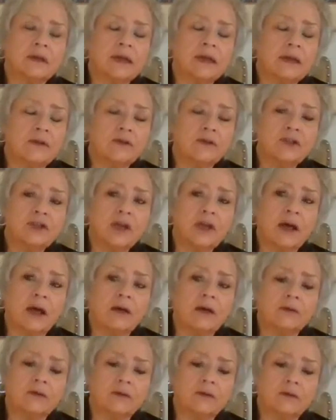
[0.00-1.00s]
inner
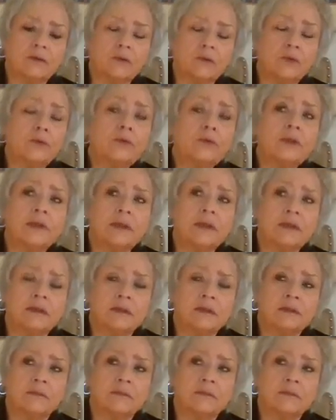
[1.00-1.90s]
child, wounded,